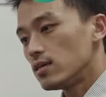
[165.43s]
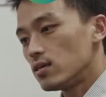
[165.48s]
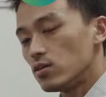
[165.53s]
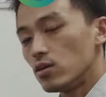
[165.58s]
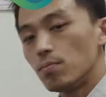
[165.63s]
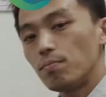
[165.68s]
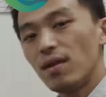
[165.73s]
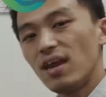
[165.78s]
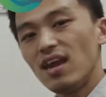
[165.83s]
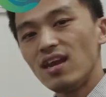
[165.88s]

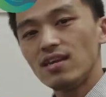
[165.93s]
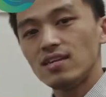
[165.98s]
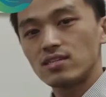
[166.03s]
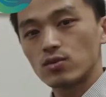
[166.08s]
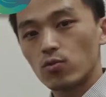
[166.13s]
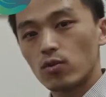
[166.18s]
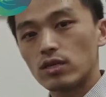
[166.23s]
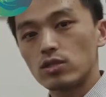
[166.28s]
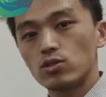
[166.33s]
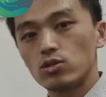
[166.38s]
your pain is
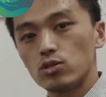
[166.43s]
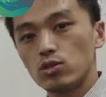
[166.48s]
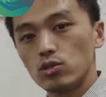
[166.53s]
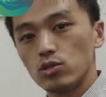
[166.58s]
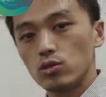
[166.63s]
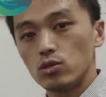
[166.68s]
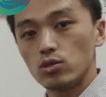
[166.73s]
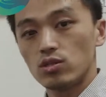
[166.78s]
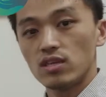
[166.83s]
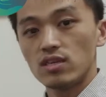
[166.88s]
going
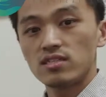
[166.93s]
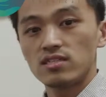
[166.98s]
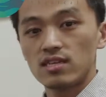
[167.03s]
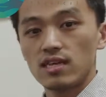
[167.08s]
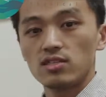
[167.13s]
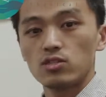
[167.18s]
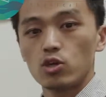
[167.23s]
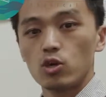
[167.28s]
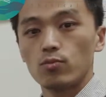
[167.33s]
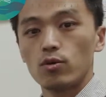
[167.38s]
to the
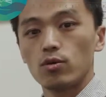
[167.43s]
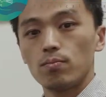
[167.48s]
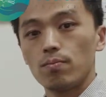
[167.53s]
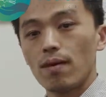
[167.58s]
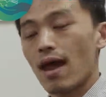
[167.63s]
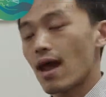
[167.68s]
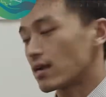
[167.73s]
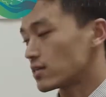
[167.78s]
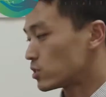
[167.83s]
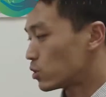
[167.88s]
center of your
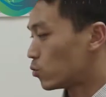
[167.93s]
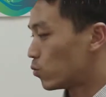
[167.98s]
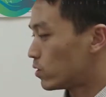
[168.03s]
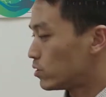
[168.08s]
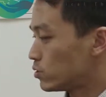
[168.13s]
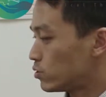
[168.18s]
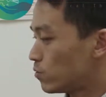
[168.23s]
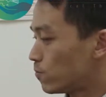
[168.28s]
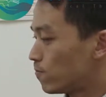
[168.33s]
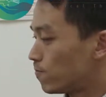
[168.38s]
back. So once you